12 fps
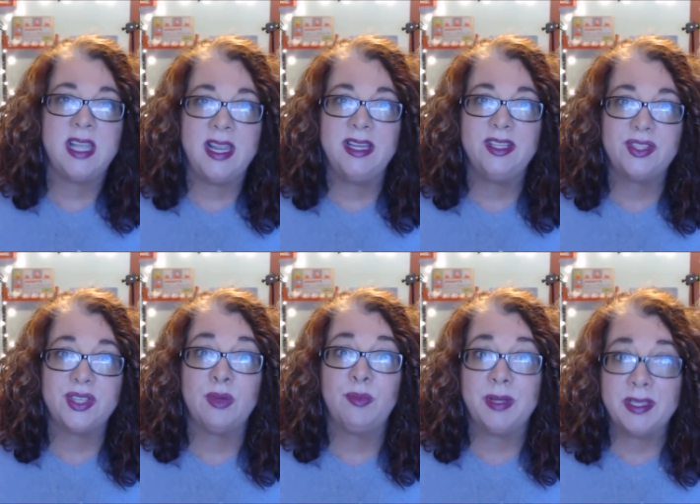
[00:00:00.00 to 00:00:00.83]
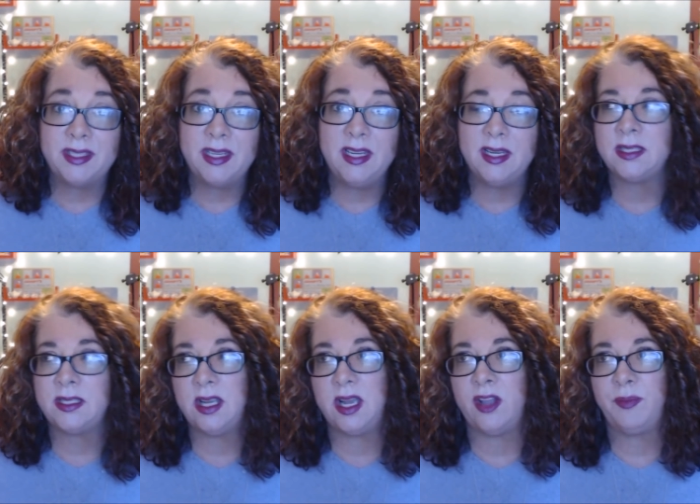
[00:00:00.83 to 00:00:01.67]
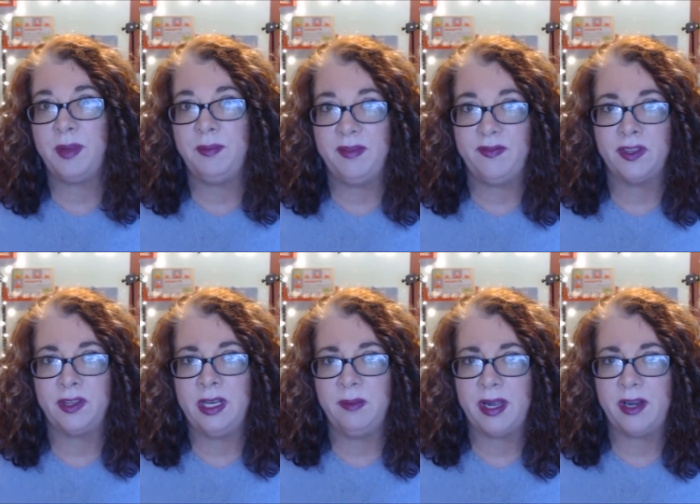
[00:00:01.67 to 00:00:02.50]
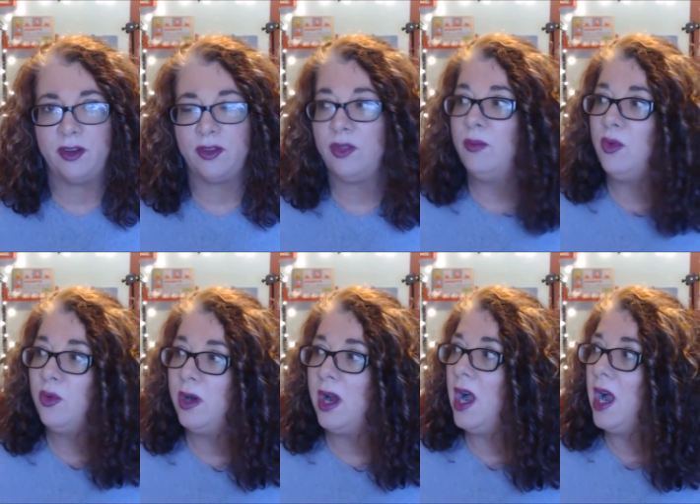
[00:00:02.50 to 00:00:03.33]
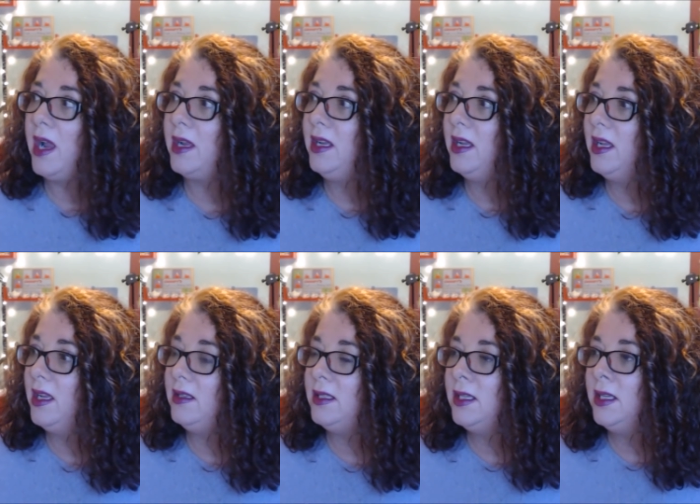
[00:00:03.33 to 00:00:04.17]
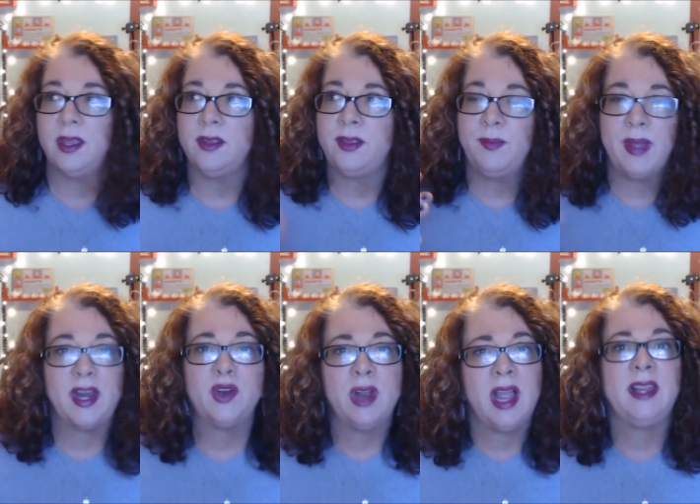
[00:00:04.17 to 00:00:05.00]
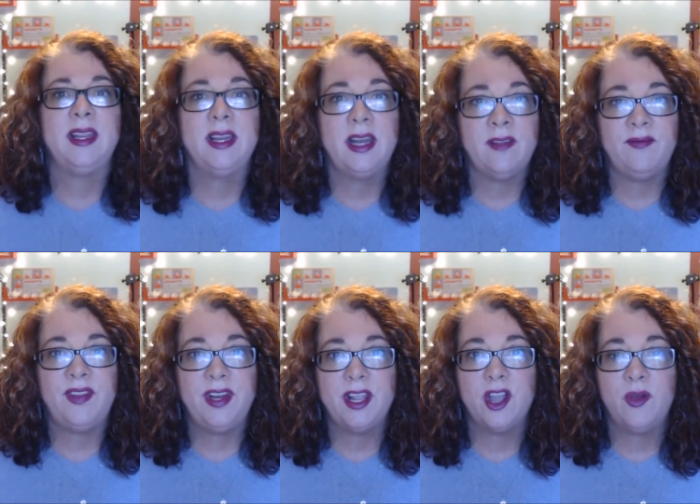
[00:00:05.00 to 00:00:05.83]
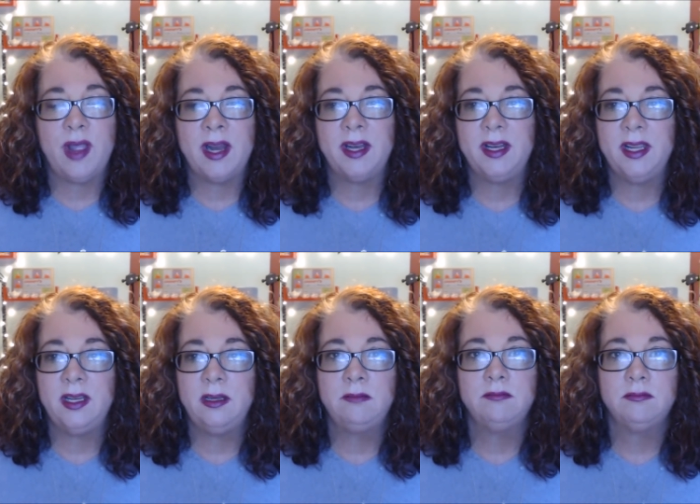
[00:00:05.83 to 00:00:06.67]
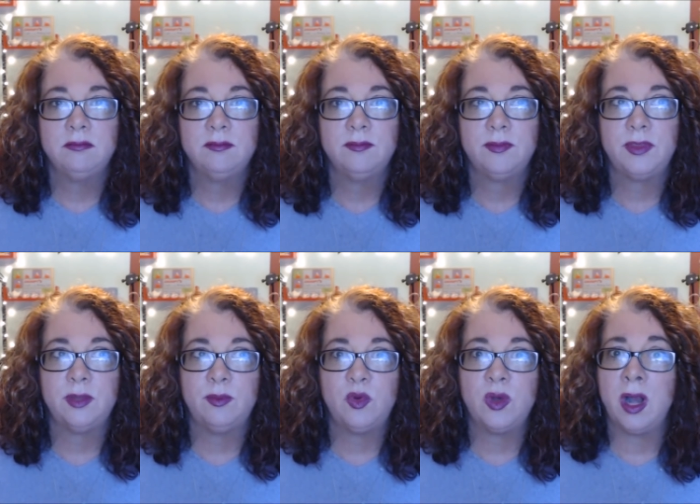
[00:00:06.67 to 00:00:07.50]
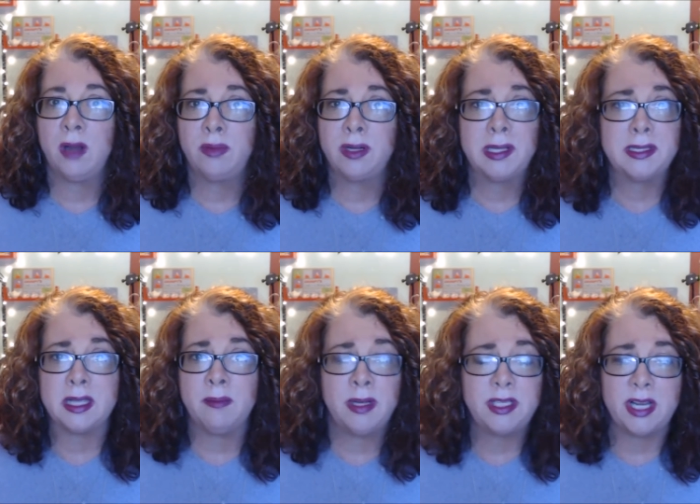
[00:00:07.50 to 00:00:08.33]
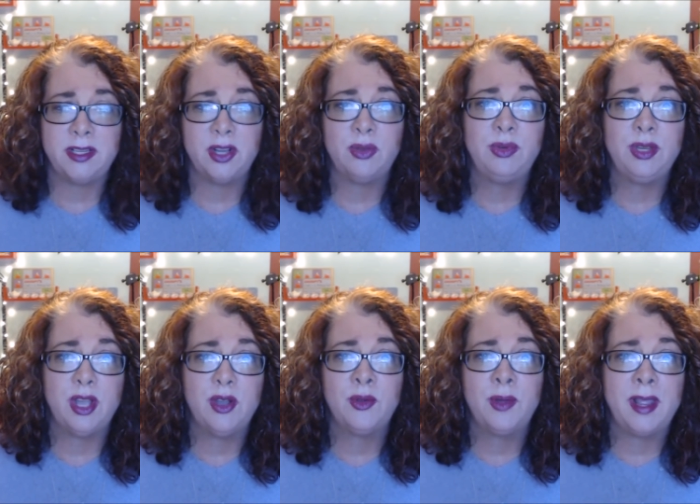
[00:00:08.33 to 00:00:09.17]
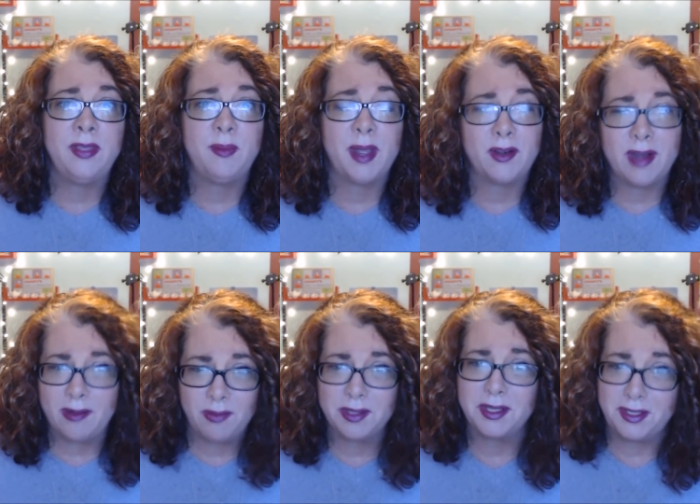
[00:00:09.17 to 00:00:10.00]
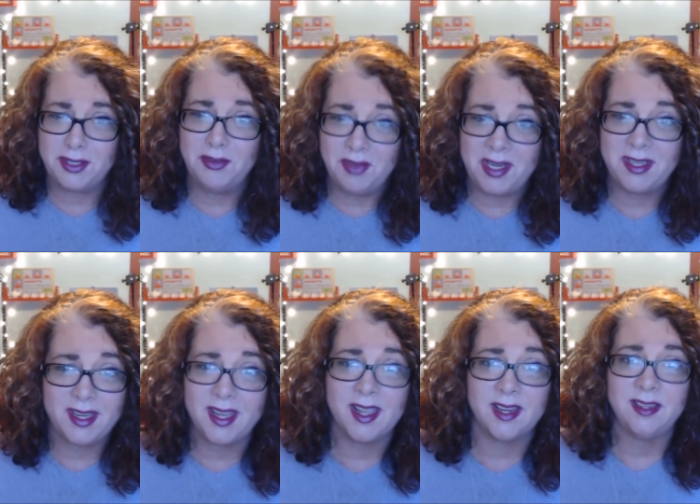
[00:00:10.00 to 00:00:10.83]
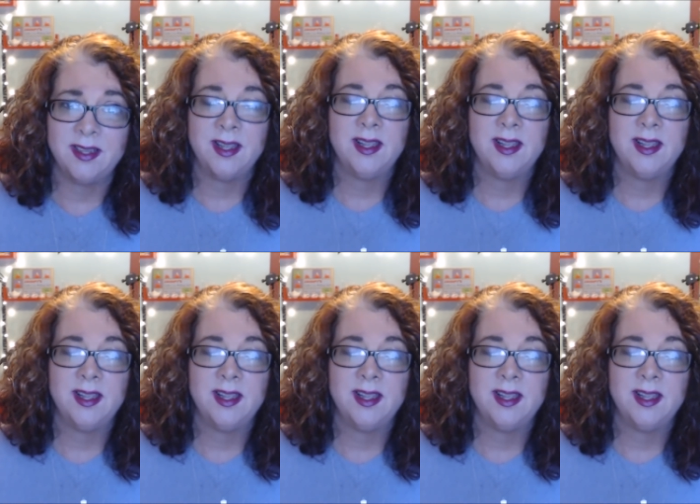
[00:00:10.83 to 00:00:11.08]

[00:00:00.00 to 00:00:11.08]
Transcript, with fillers: Staying so busy is not helping me feel any better. The more I get, the, the better I get at video editing, the more I realize how much I don't know and the better I really do need to get.